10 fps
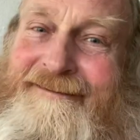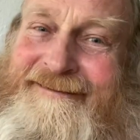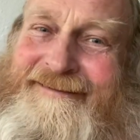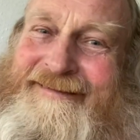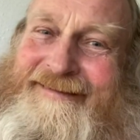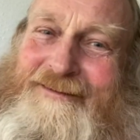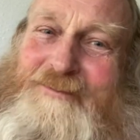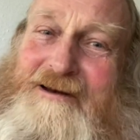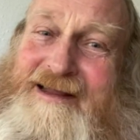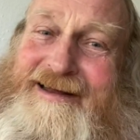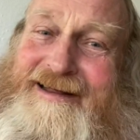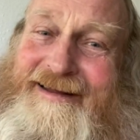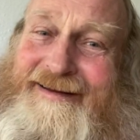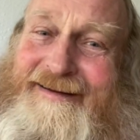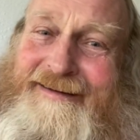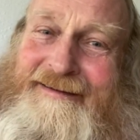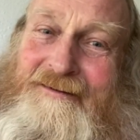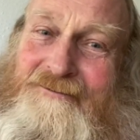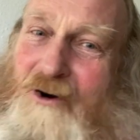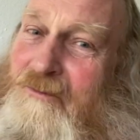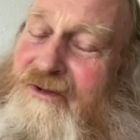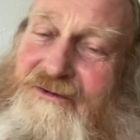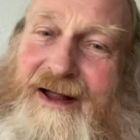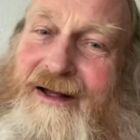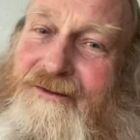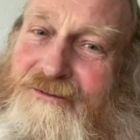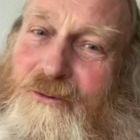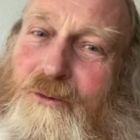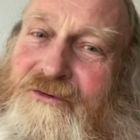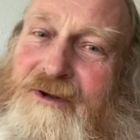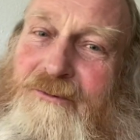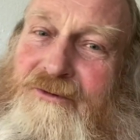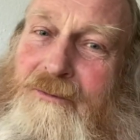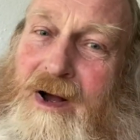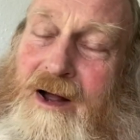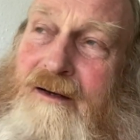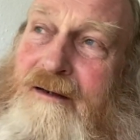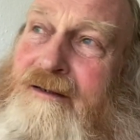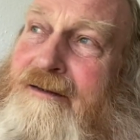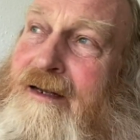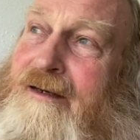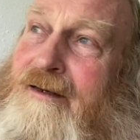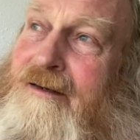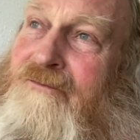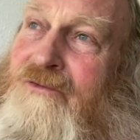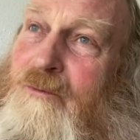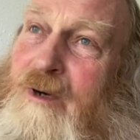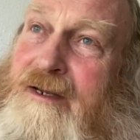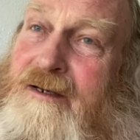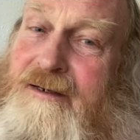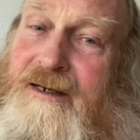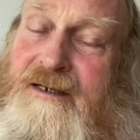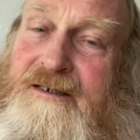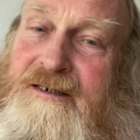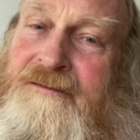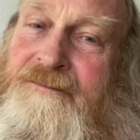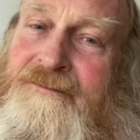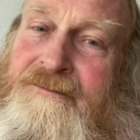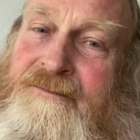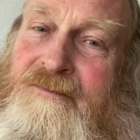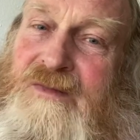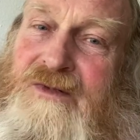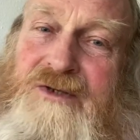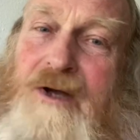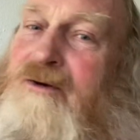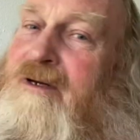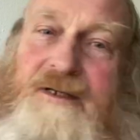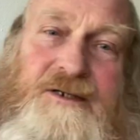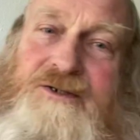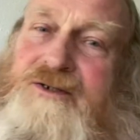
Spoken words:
willy-nilly from the south north, so it was mild, and then for a week at least, it totally just